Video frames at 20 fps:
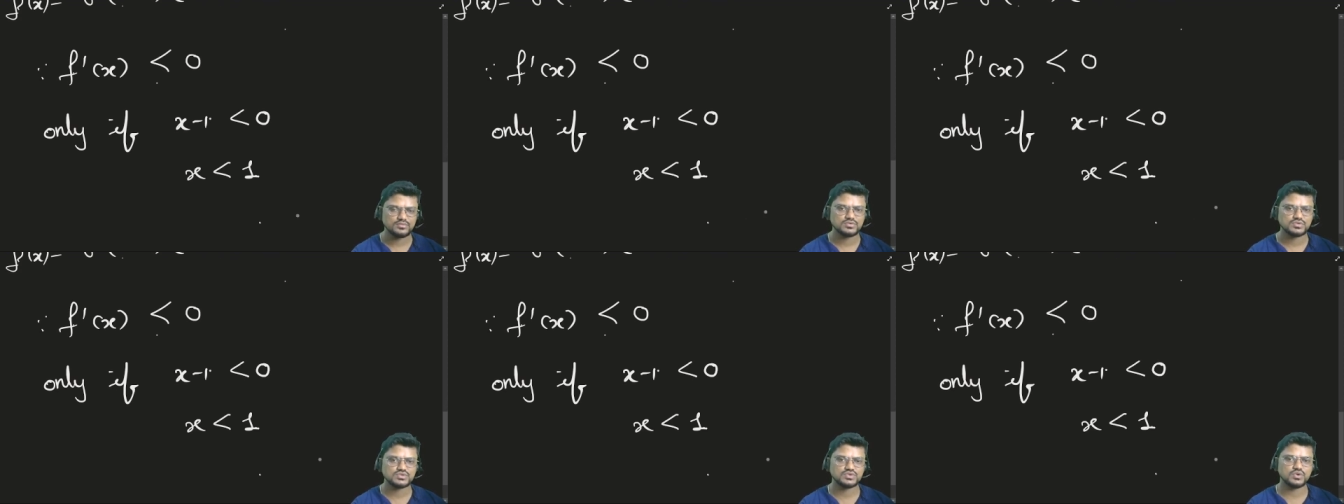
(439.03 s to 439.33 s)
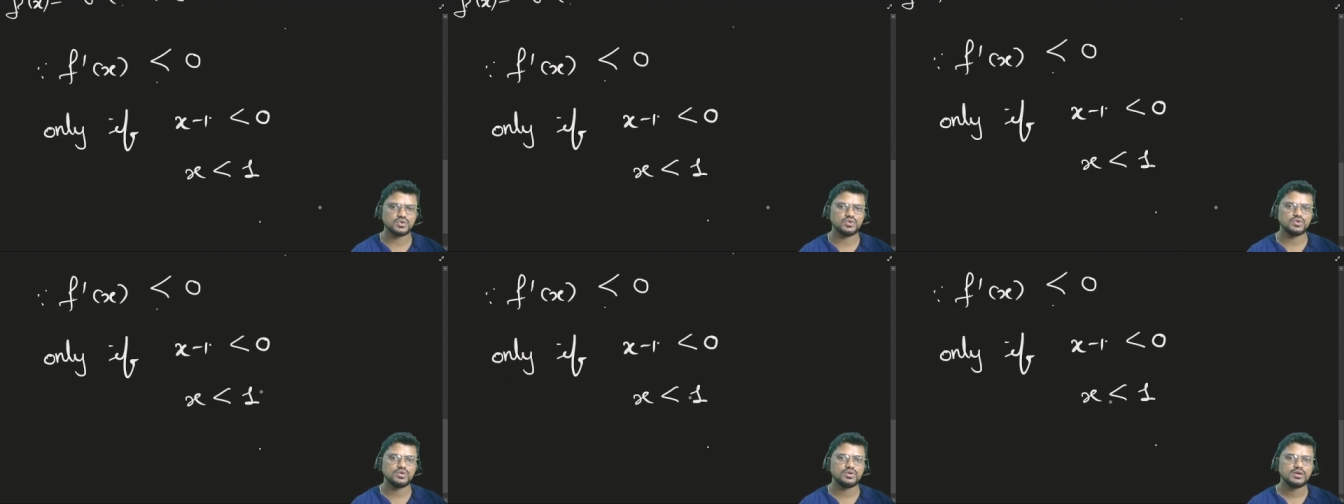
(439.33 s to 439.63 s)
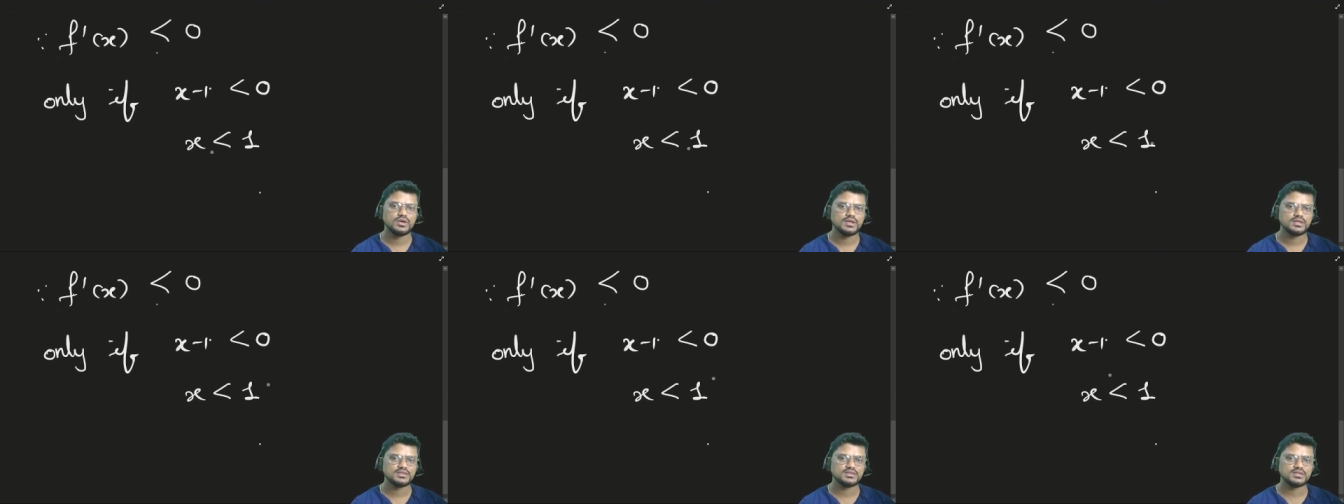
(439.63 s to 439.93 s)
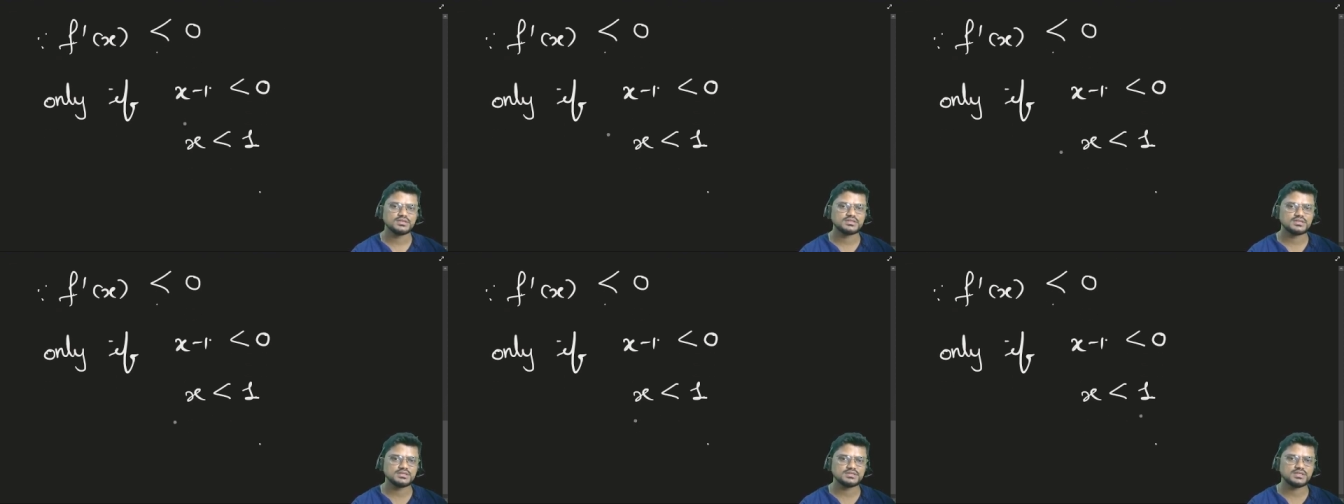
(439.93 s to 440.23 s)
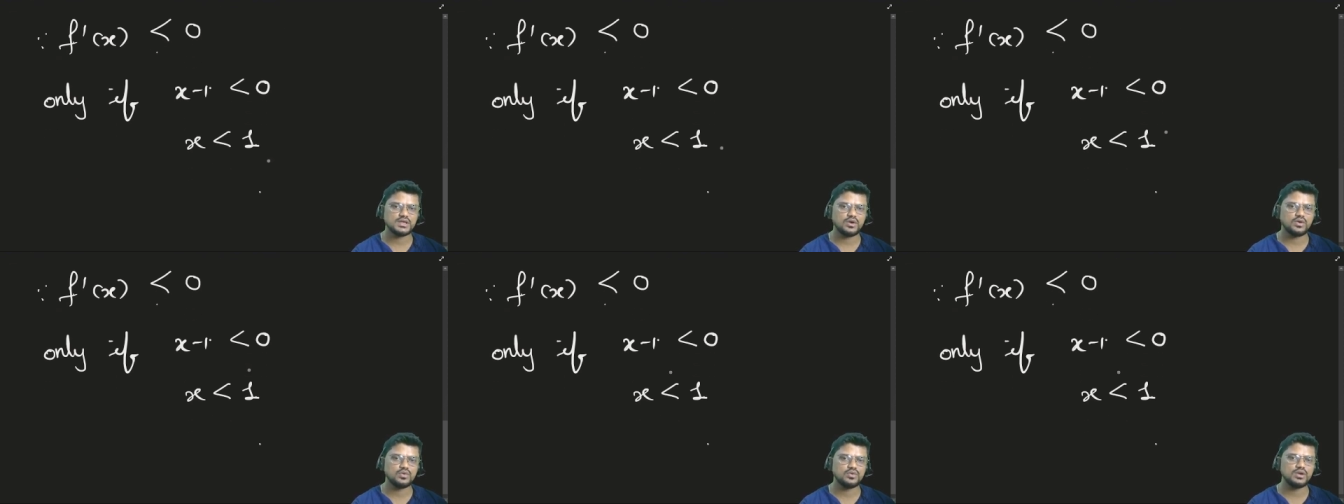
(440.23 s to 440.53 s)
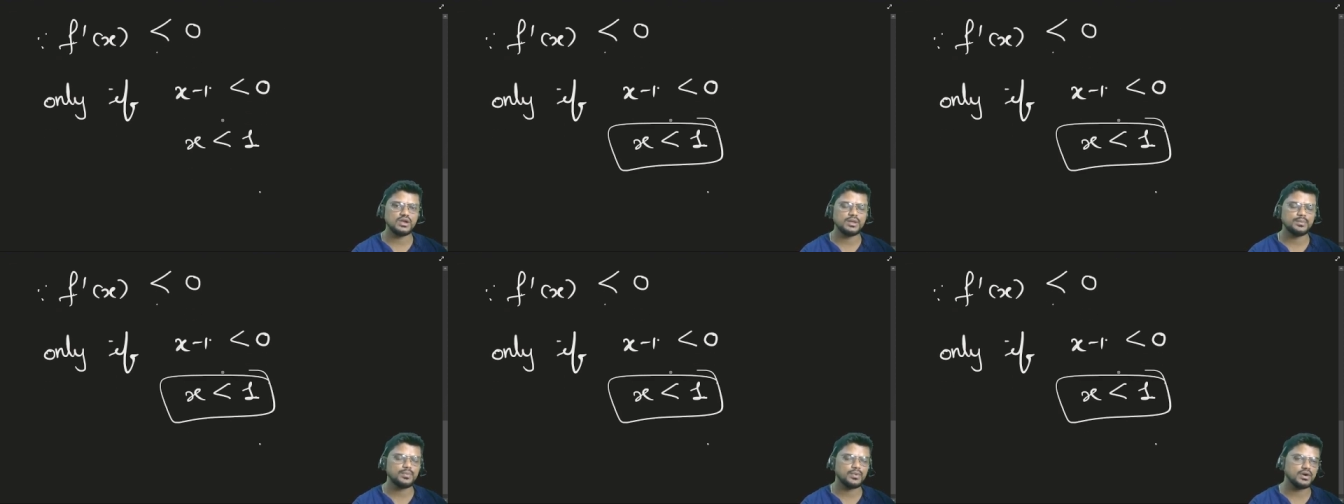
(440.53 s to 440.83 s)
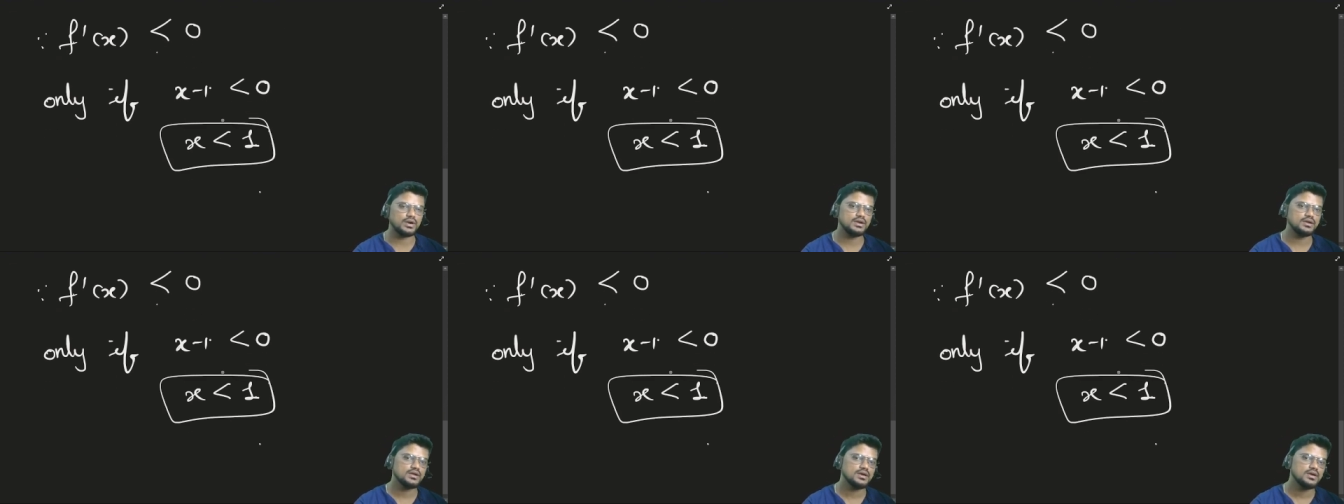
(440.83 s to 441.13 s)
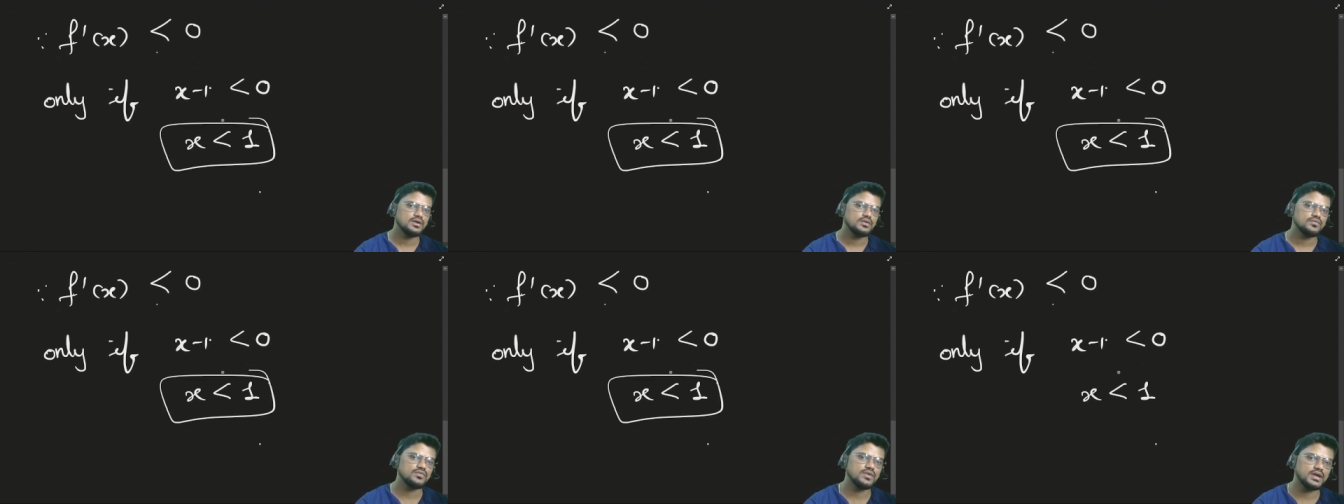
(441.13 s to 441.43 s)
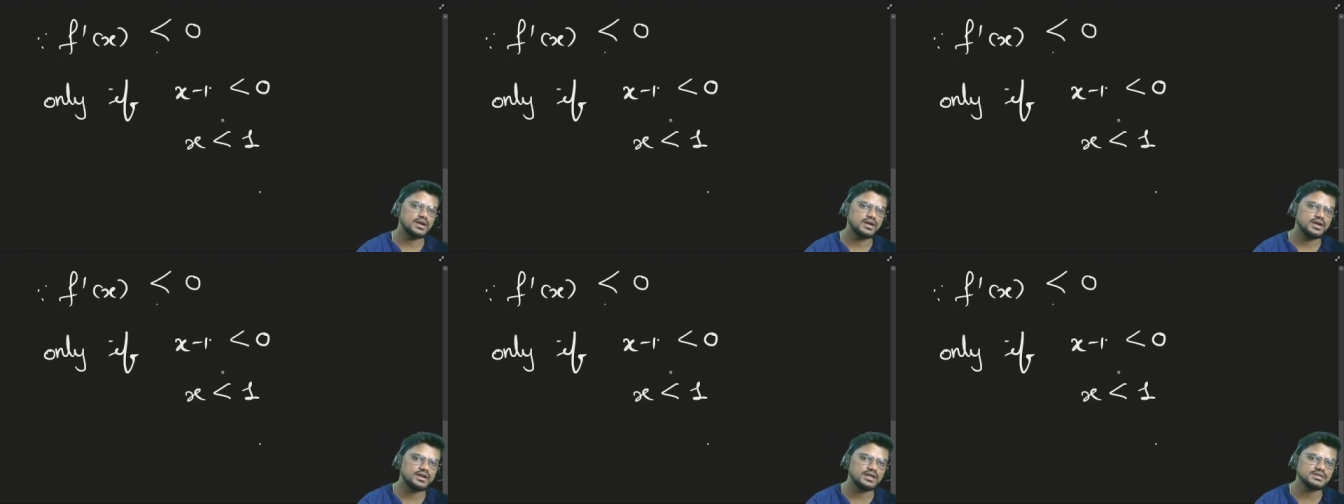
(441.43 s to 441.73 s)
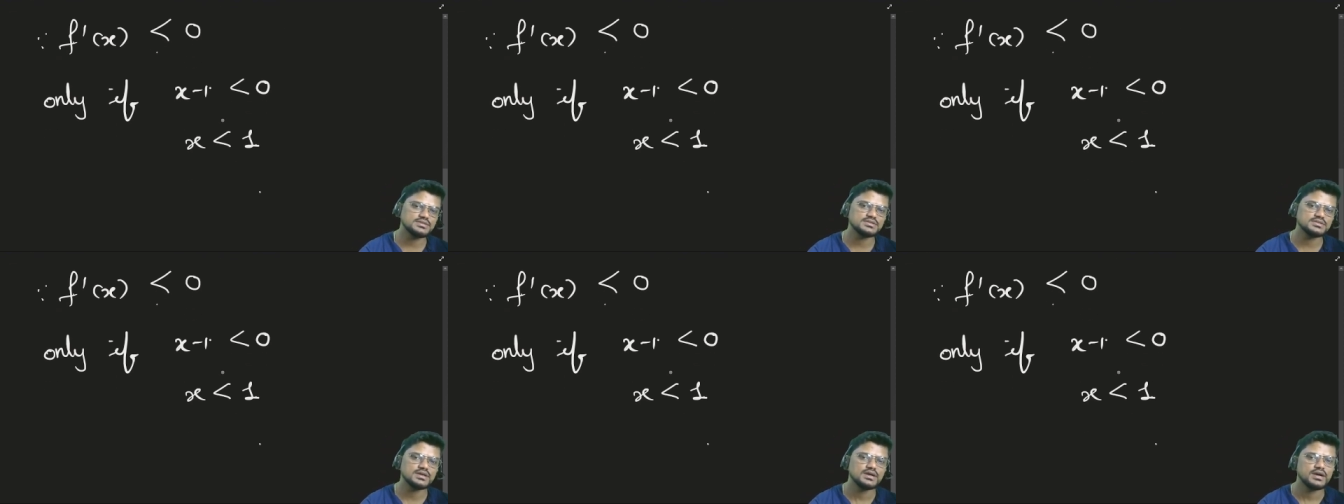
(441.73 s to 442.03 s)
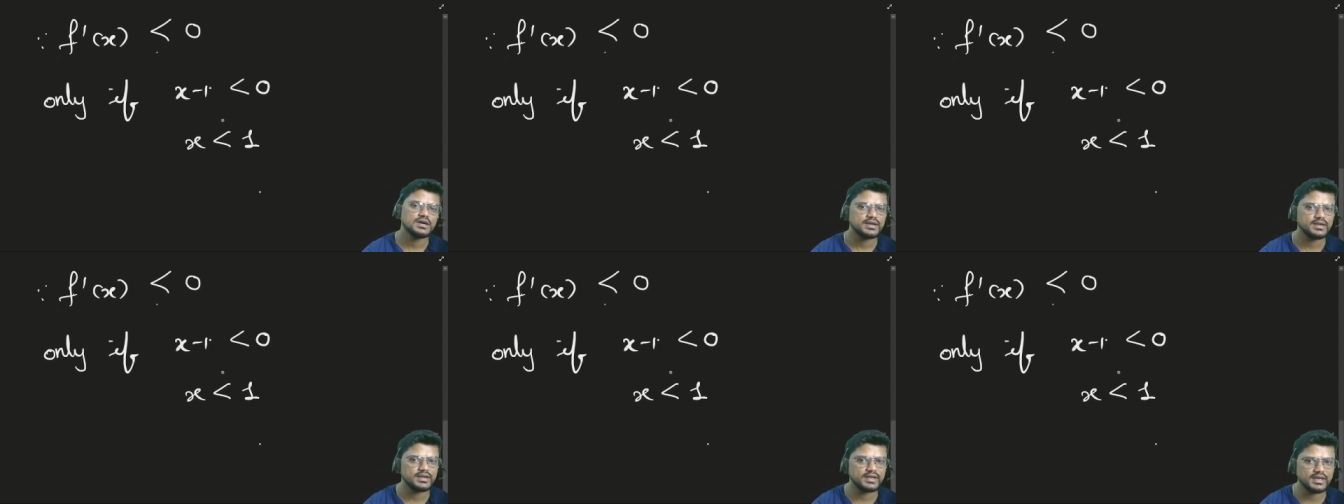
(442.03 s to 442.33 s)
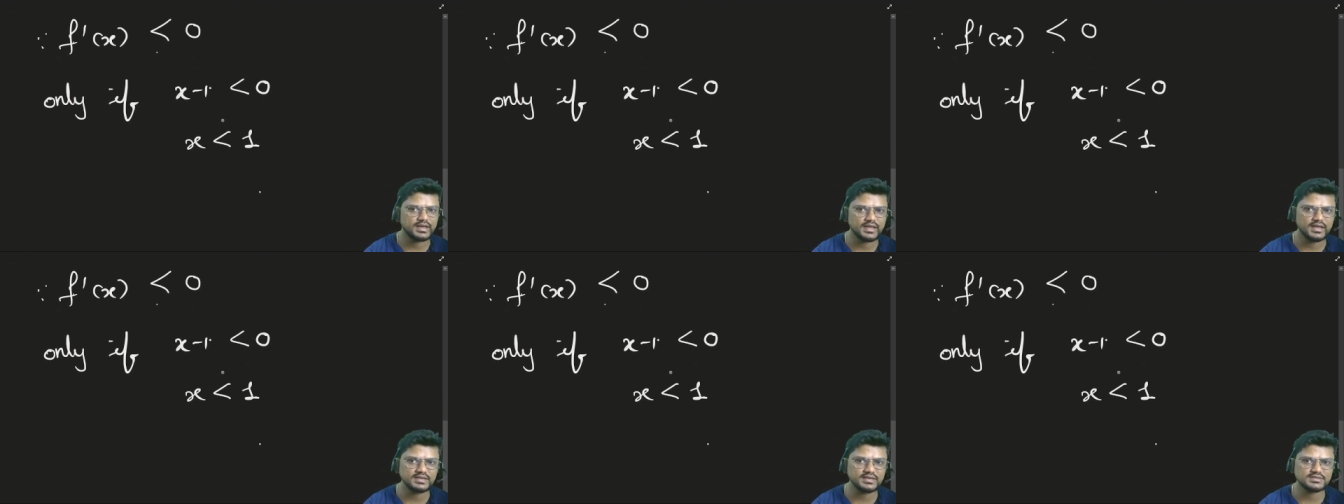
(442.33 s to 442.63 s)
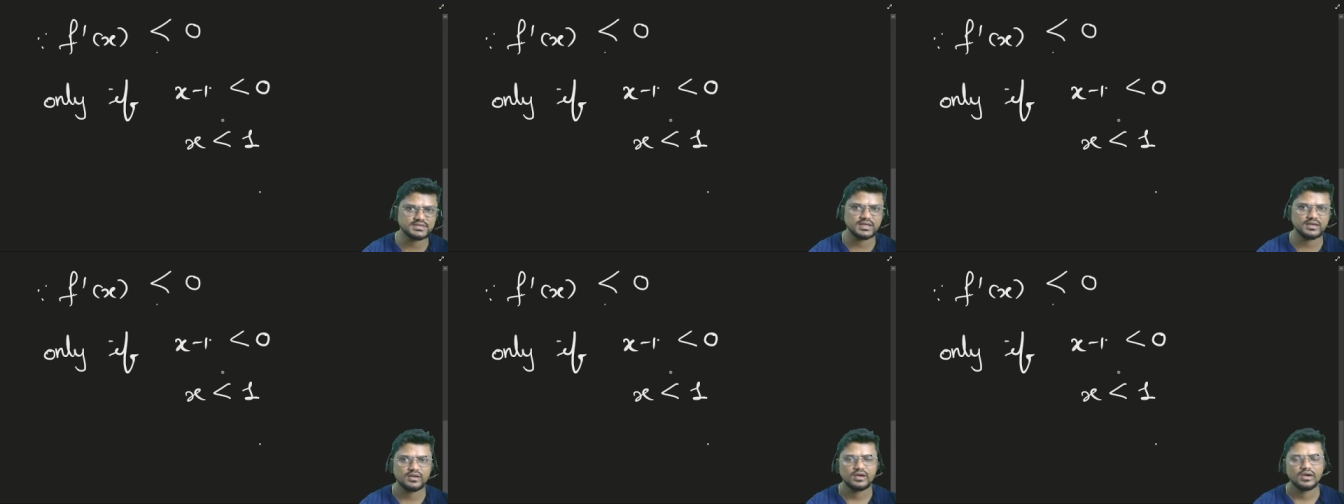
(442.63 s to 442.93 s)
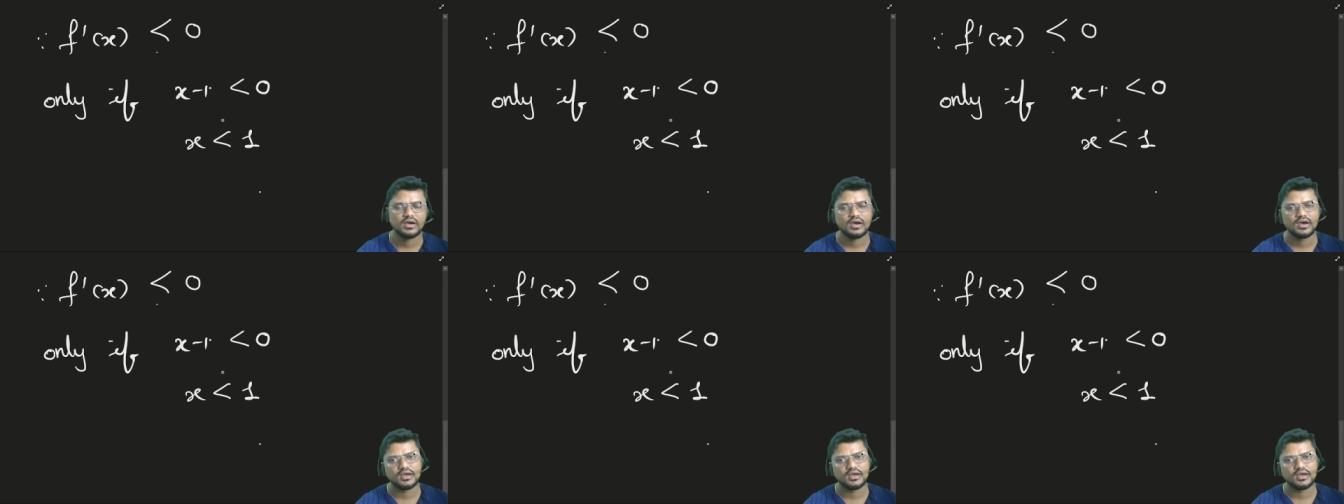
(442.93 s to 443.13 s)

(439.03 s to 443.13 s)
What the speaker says: So this is the only point where it is decreasing.